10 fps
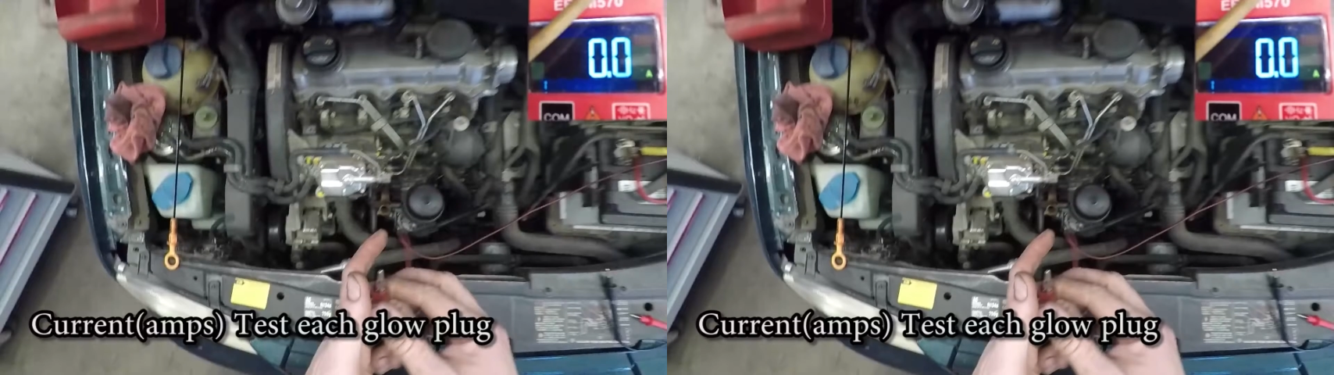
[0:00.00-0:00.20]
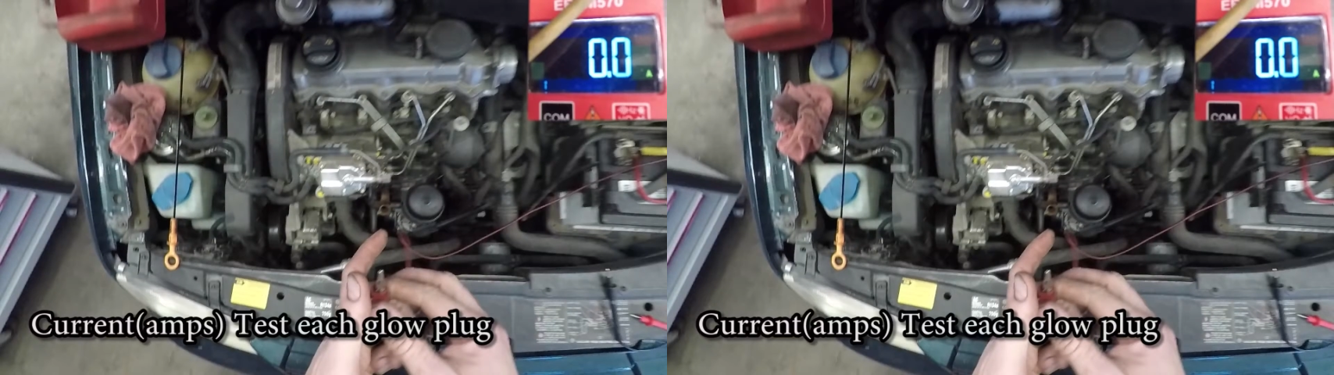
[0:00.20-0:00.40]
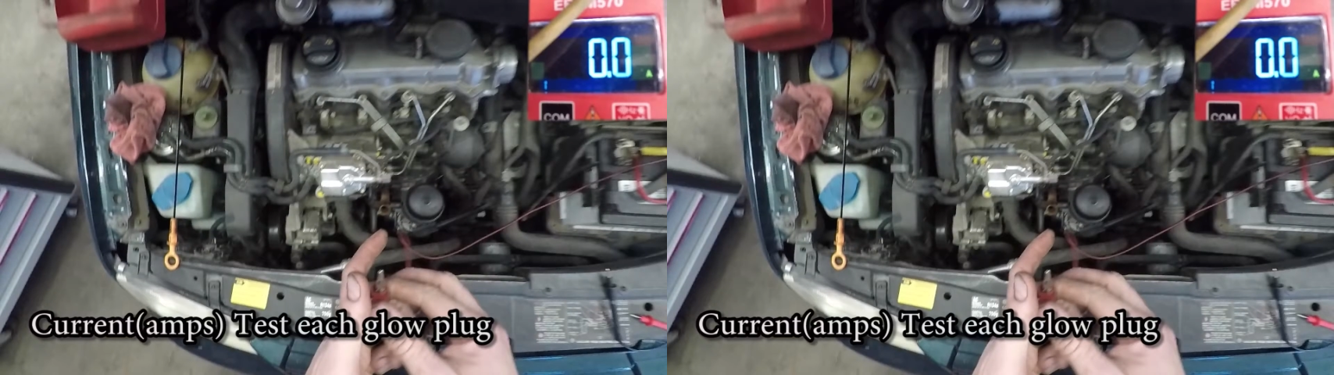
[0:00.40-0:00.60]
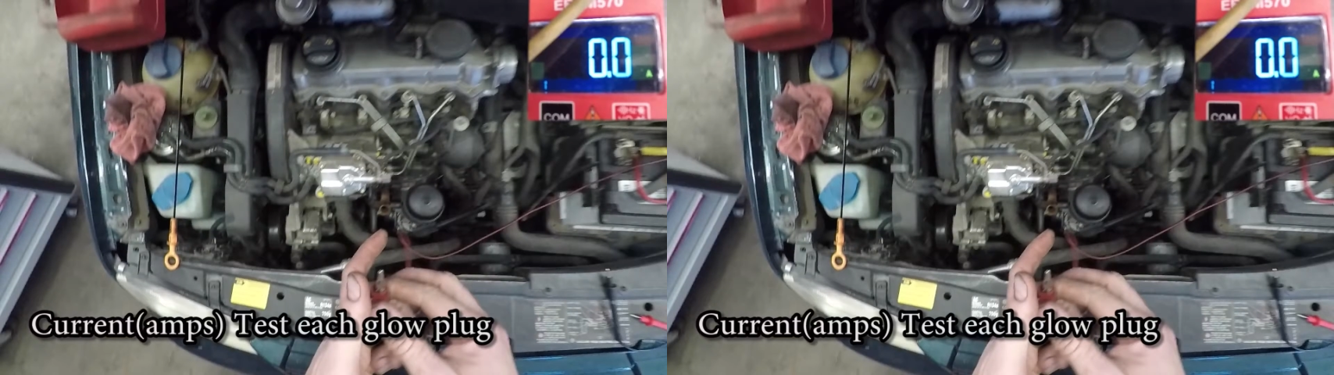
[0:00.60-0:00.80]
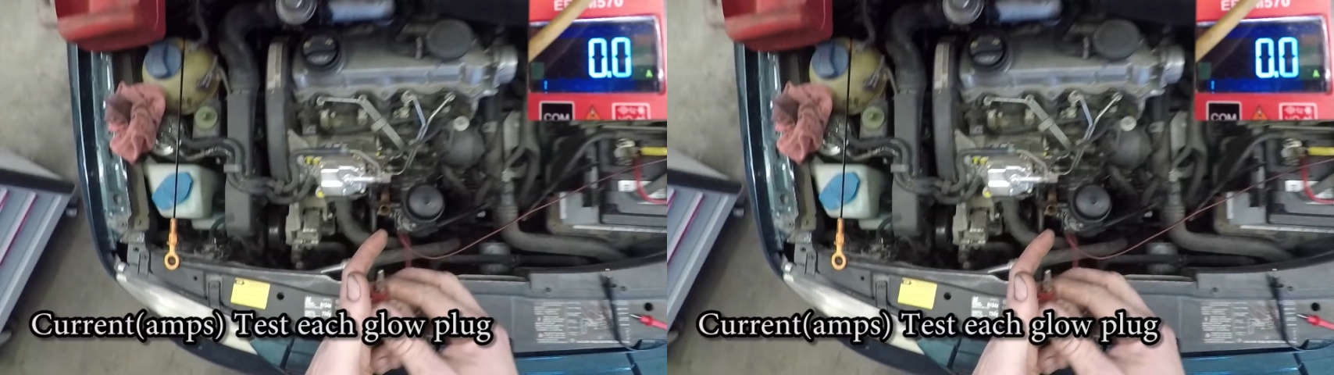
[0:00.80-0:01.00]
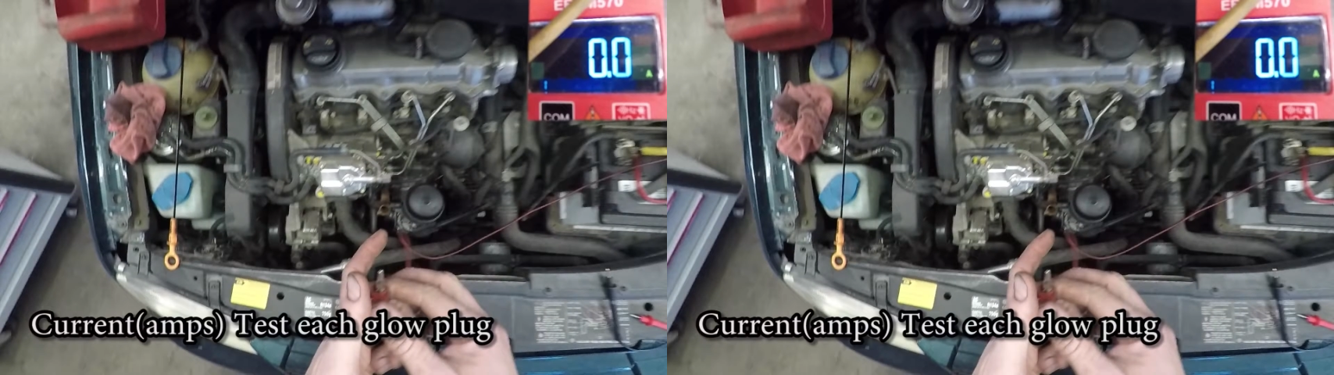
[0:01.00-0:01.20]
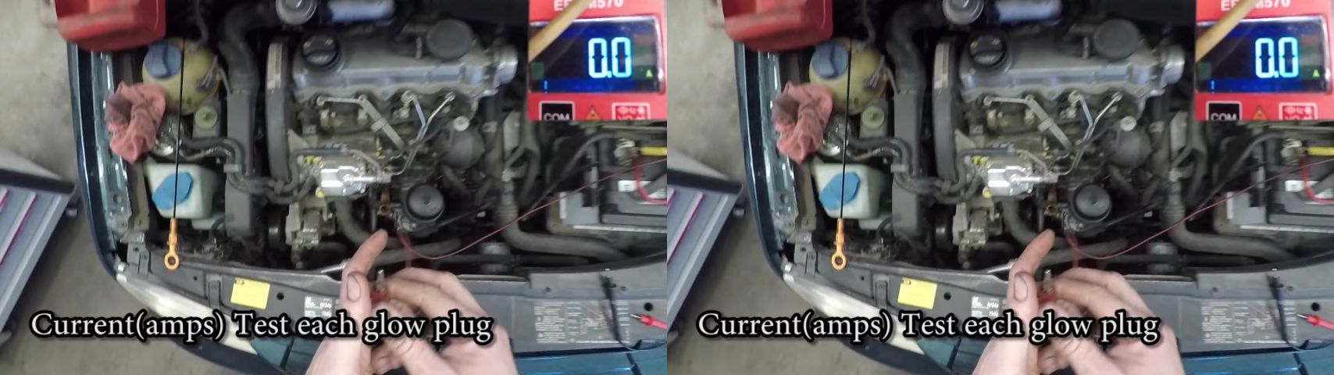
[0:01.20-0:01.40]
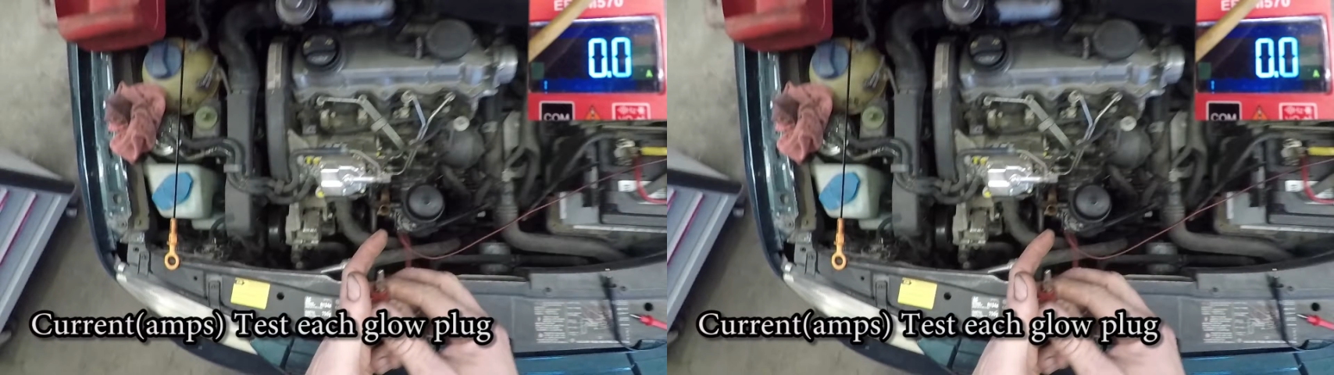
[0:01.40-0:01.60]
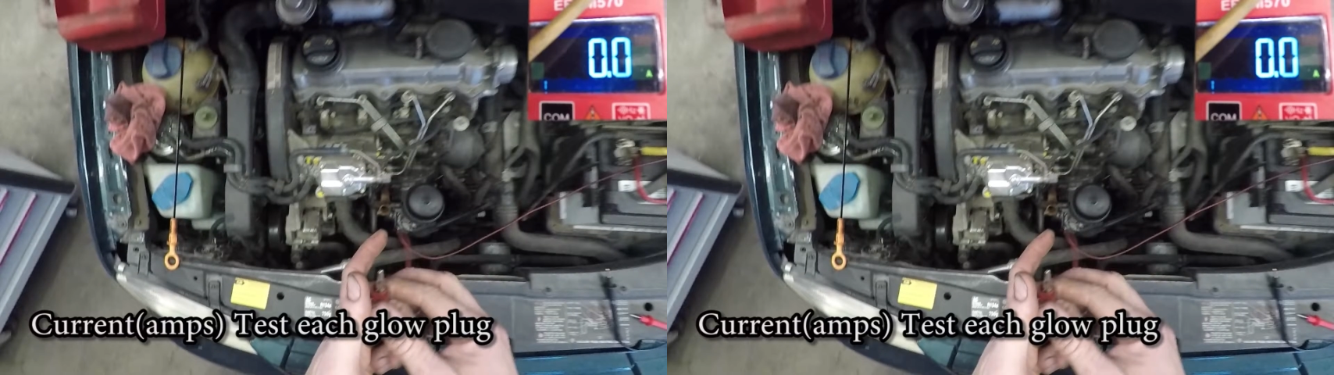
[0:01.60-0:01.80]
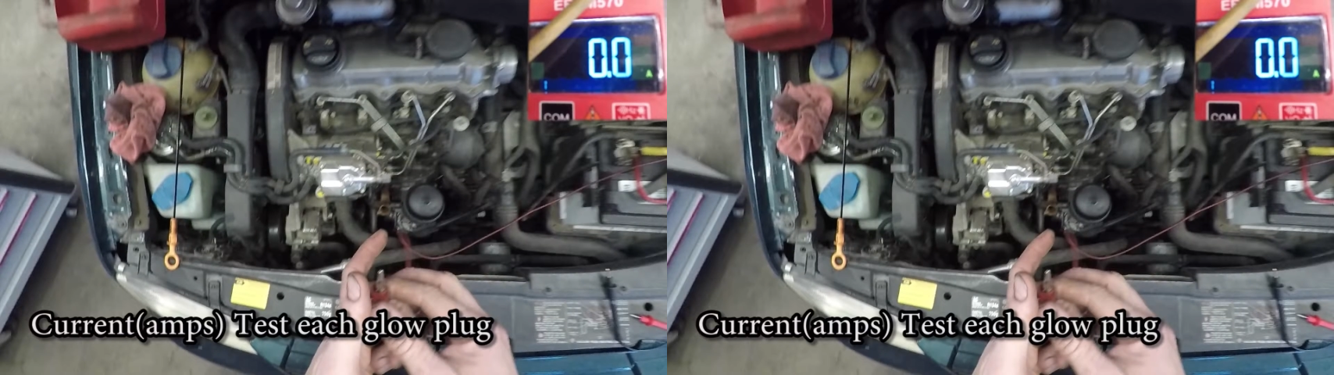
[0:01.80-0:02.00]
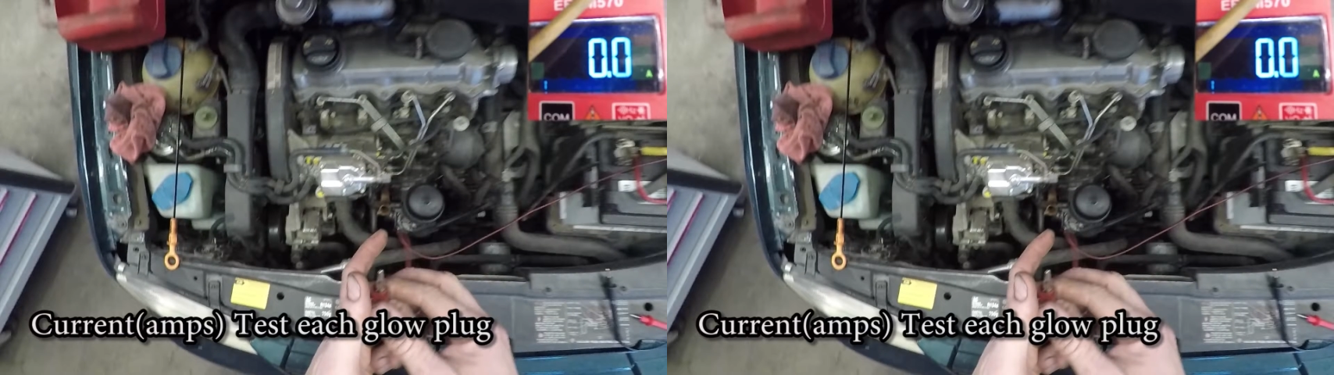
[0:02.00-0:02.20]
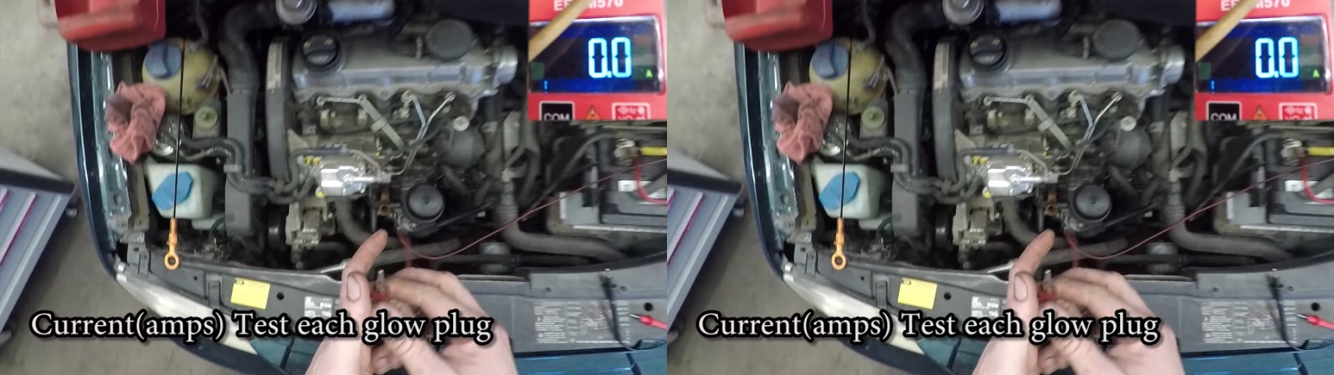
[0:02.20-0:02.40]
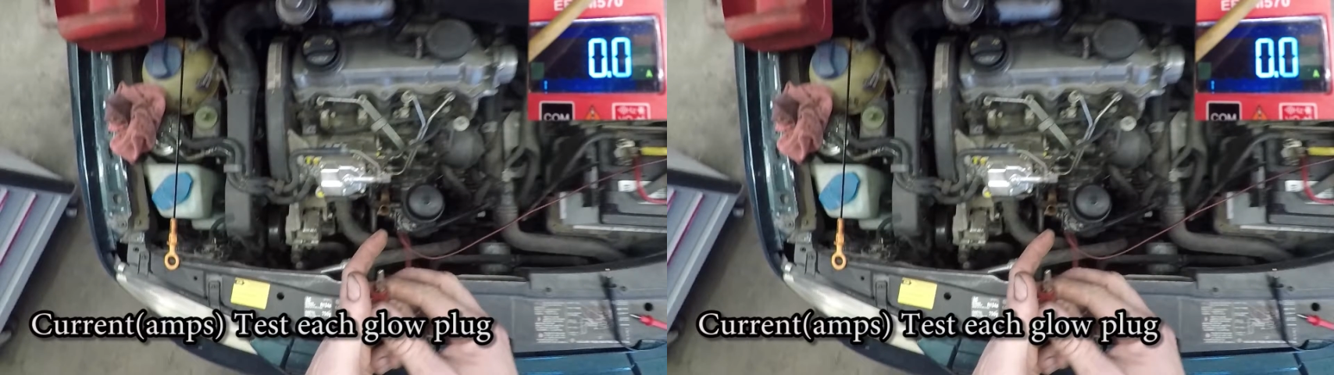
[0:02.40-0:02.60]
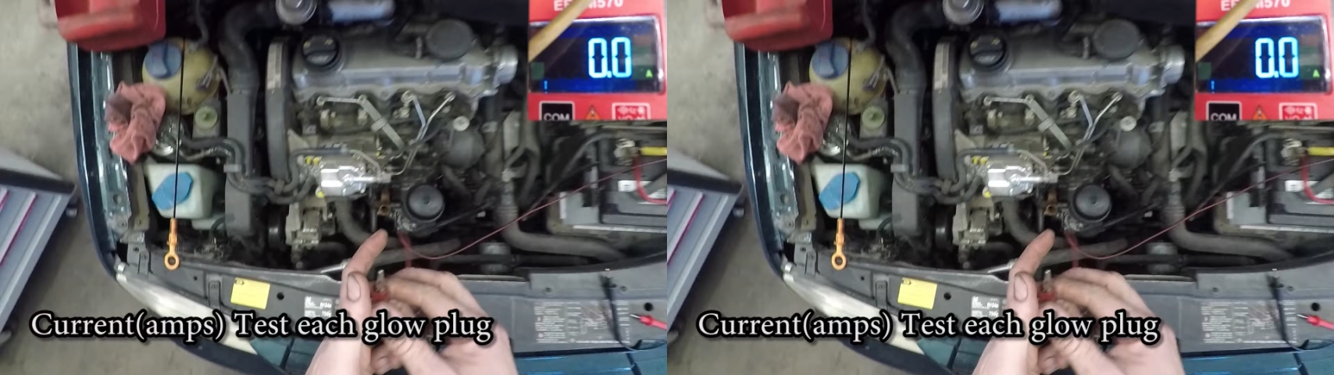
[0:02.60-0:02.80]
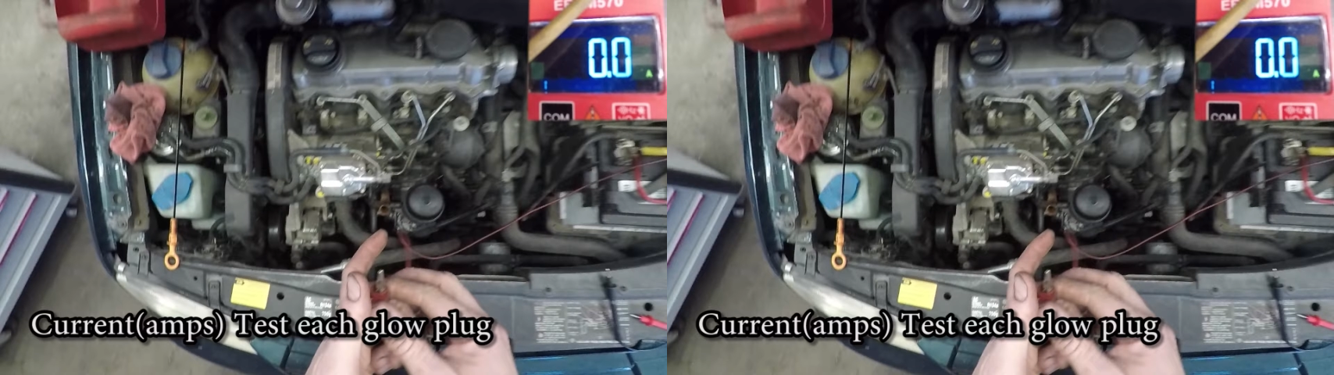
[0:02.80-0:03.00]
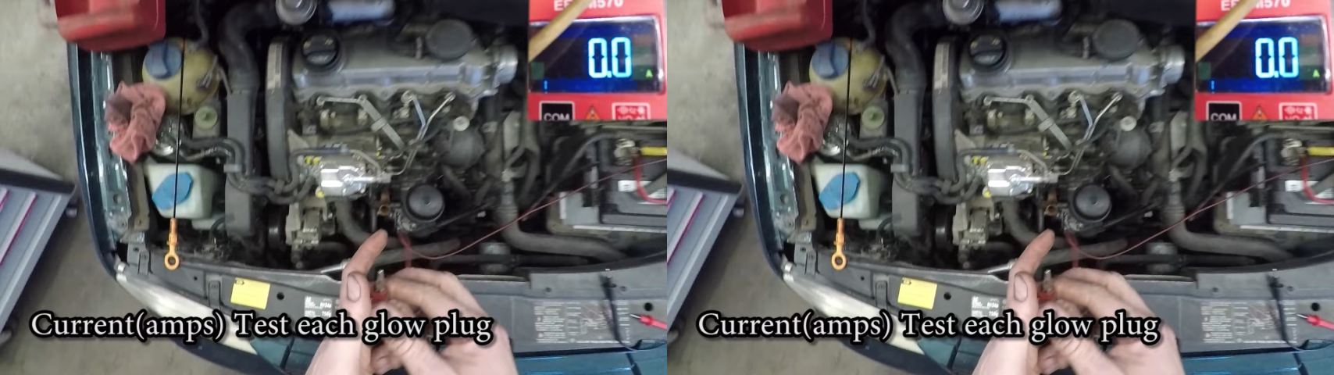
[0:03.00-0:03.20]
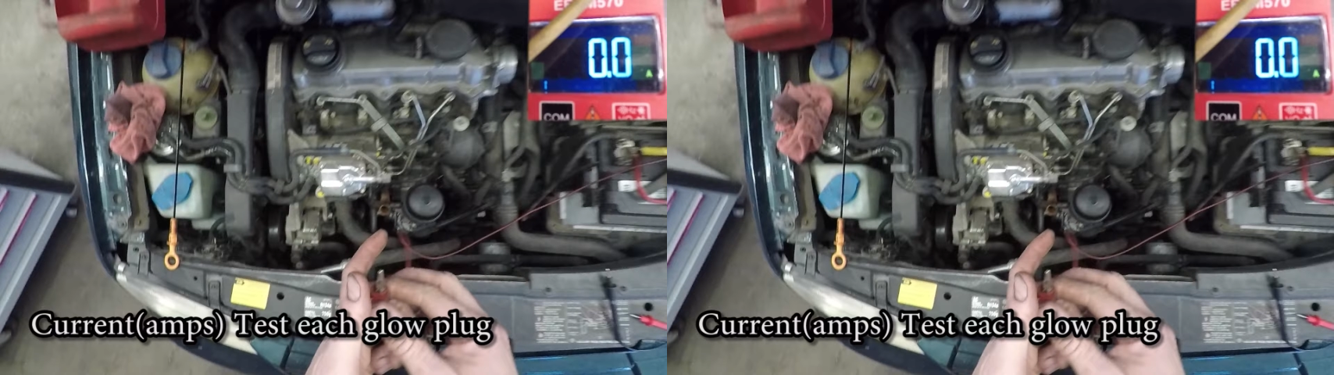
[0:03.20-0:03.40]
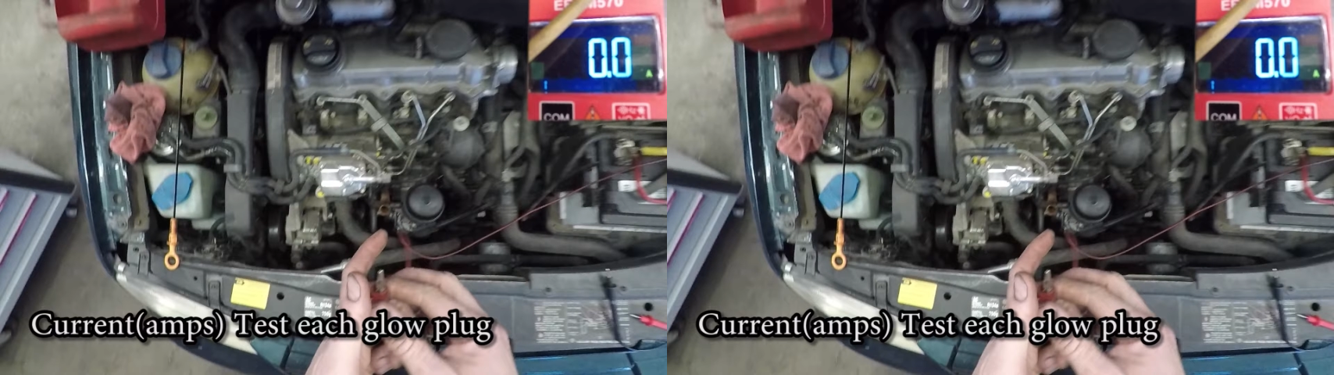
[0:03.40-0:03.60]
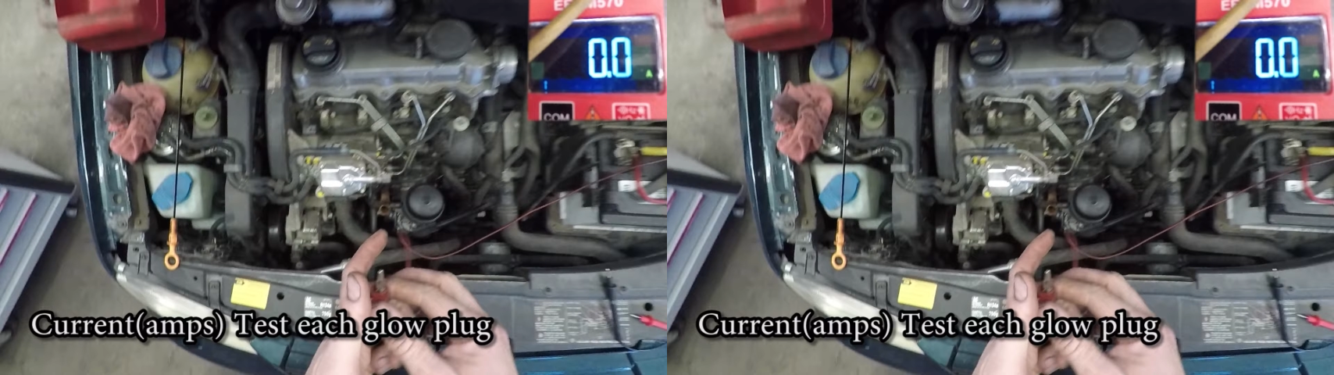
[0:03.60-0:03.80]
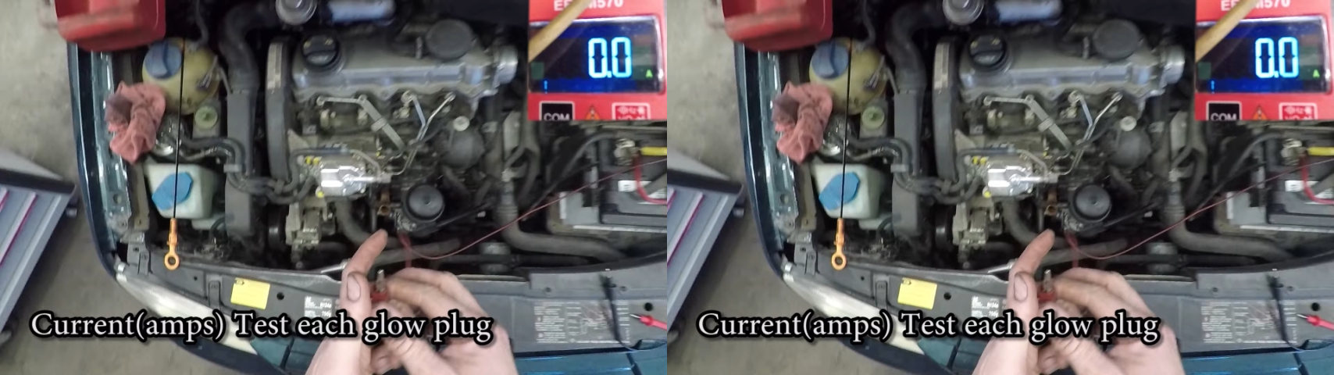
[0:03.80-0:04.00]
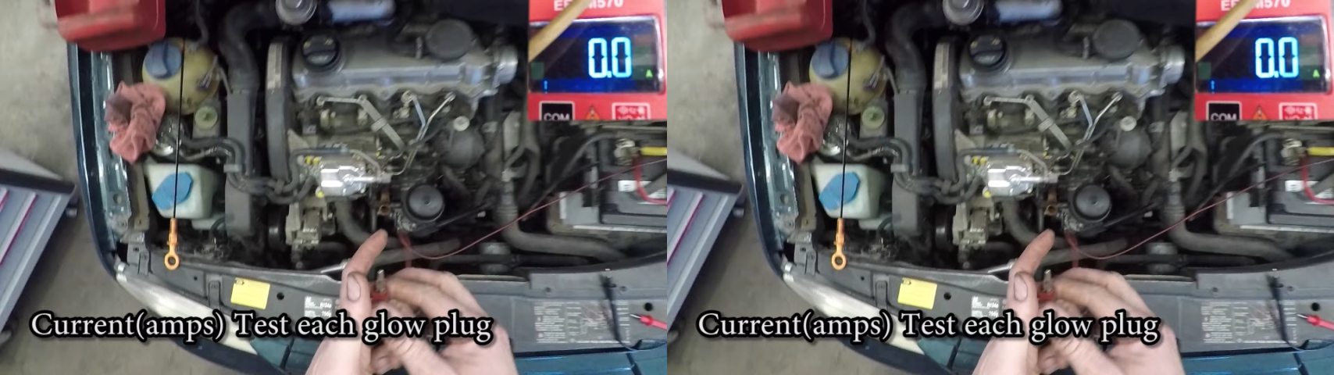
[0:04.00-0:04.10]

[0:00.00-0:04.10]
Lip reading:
No face is visible, so there are no lips to read.